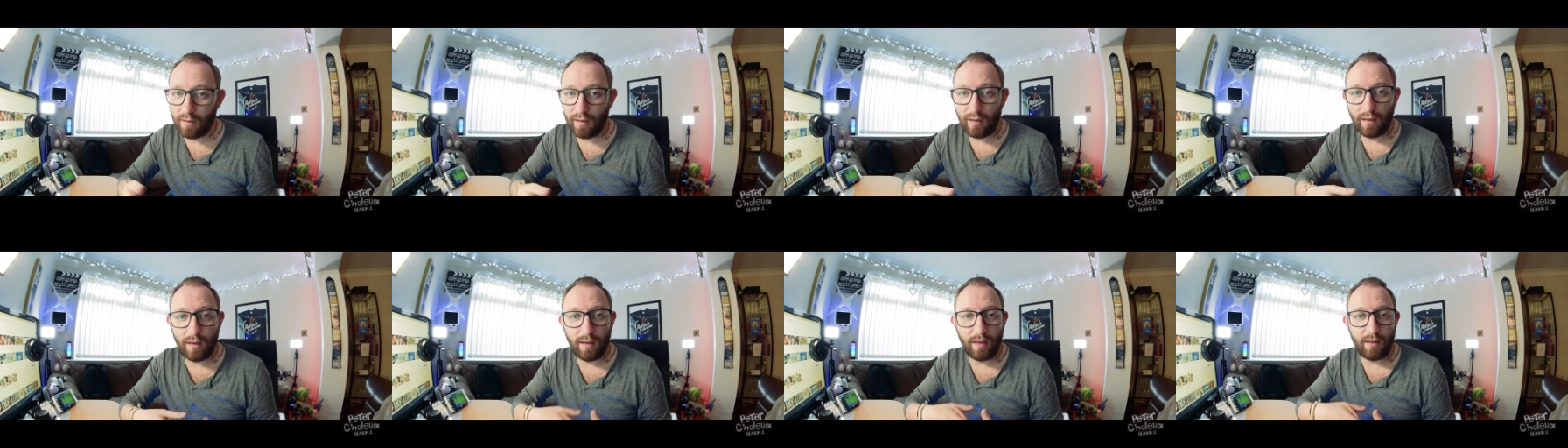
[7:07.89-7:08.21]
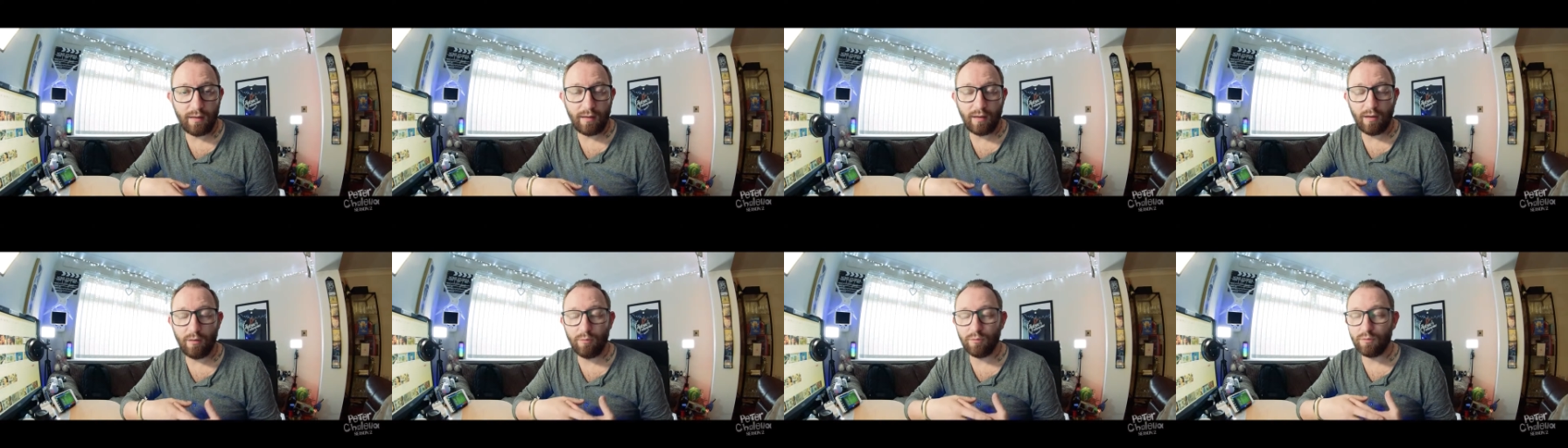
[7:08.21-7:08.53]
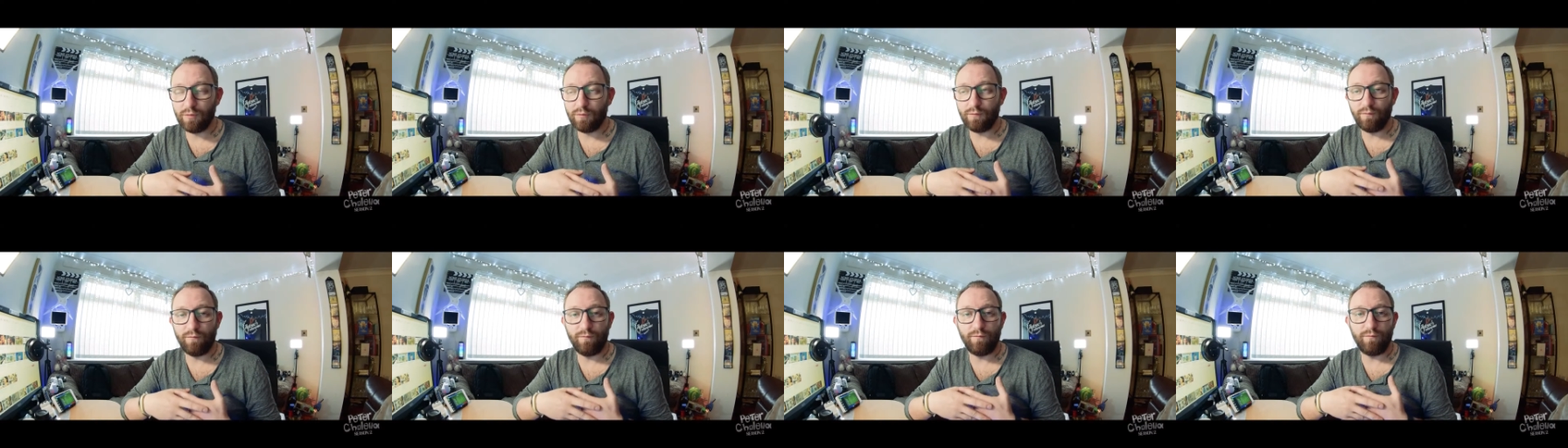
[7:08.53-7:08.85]
And I
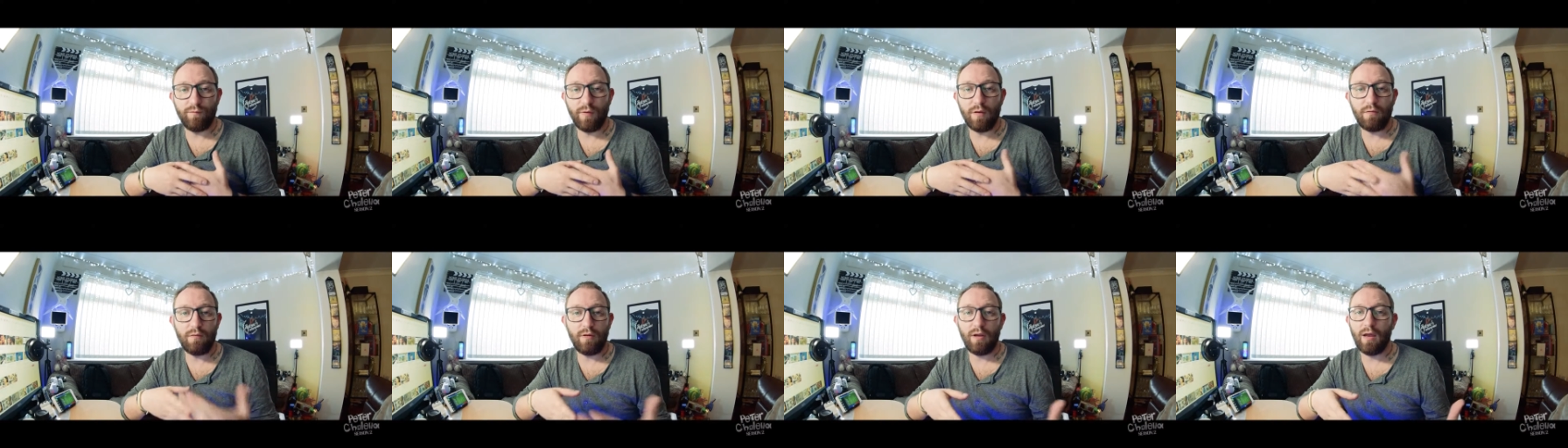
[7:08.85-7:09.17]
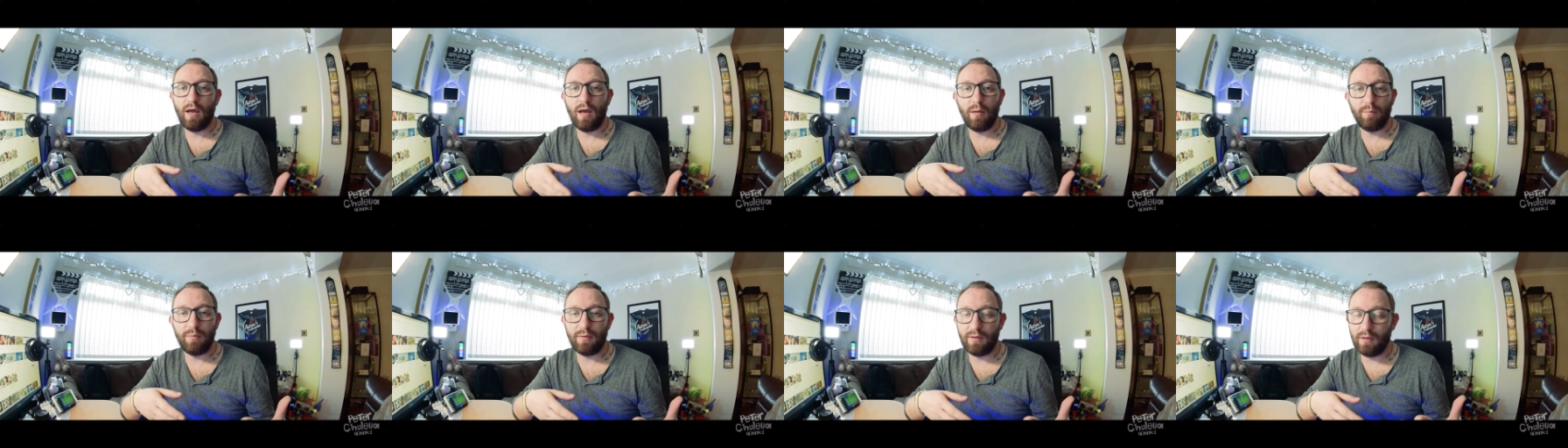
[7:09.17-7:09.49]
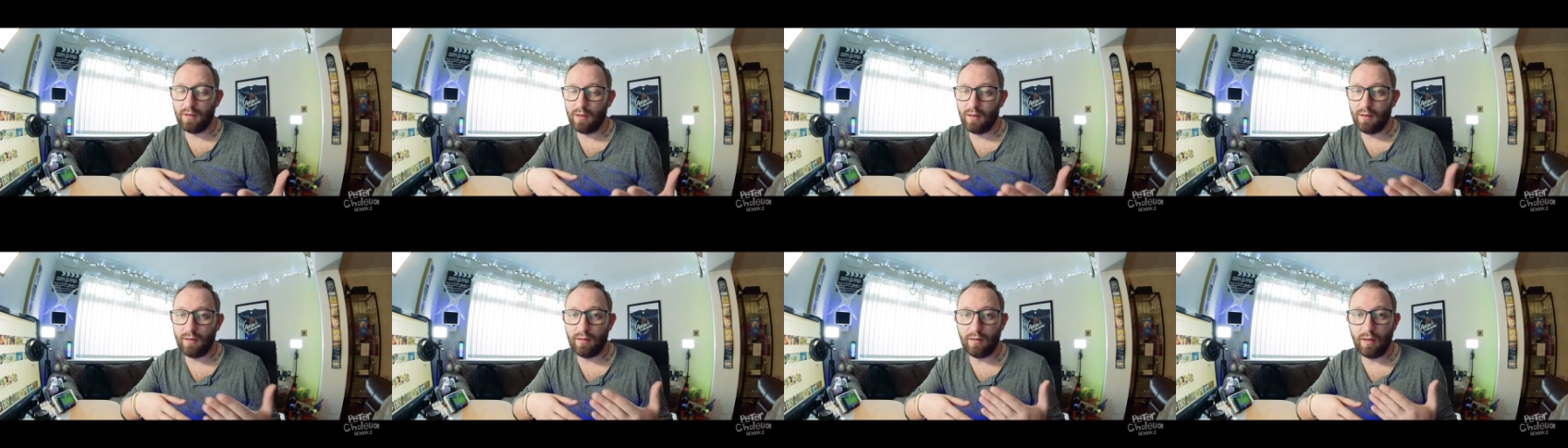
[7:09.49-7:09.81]
was very happy
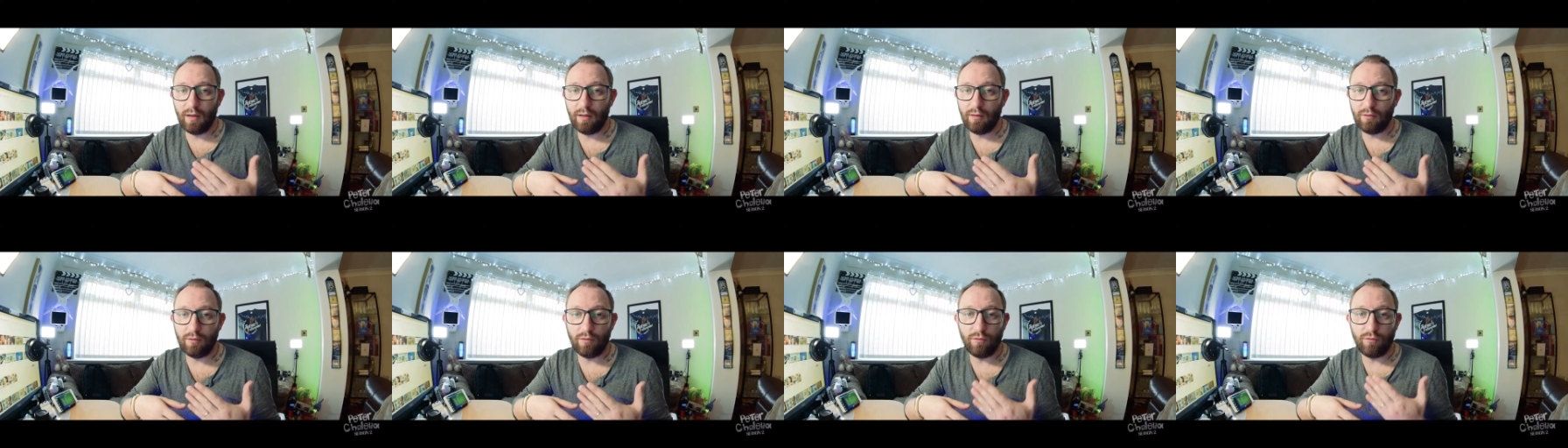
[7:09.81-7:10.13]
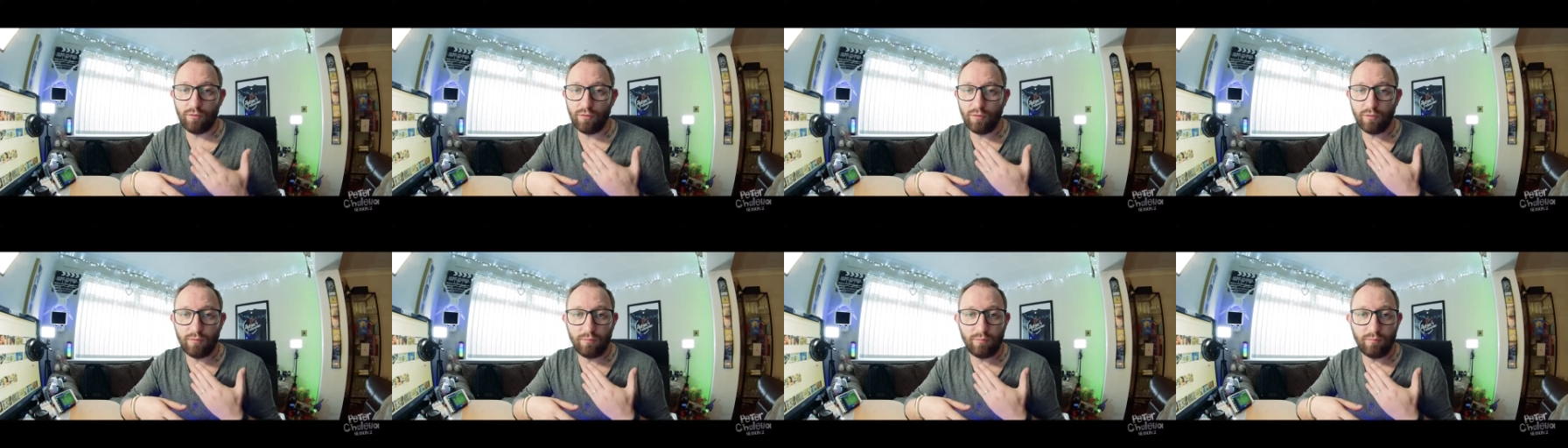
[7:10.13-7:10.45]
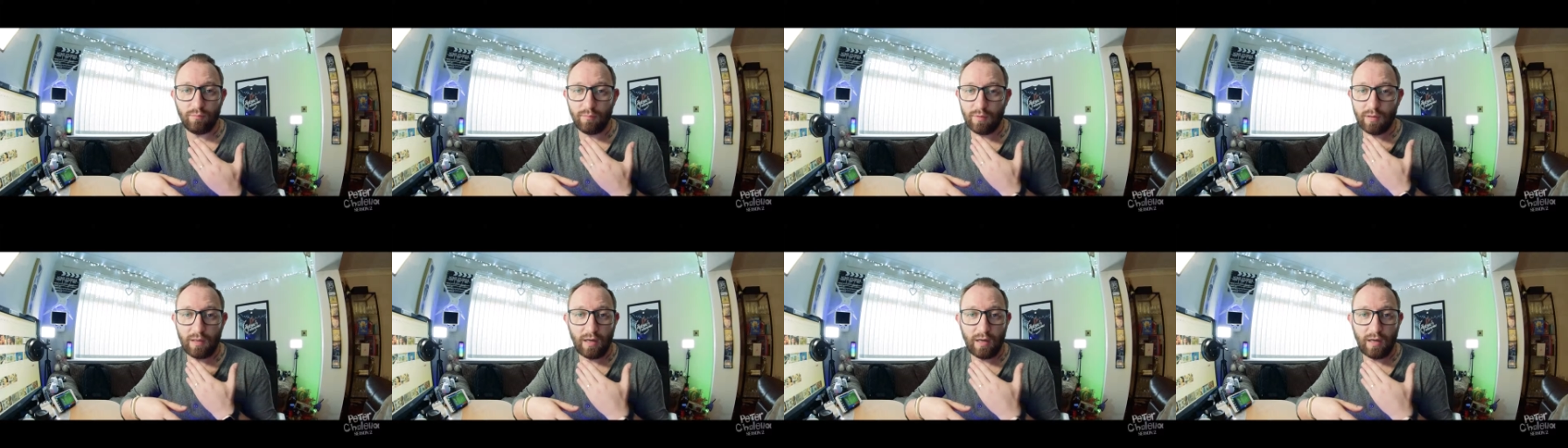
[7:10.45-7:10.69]
that I could just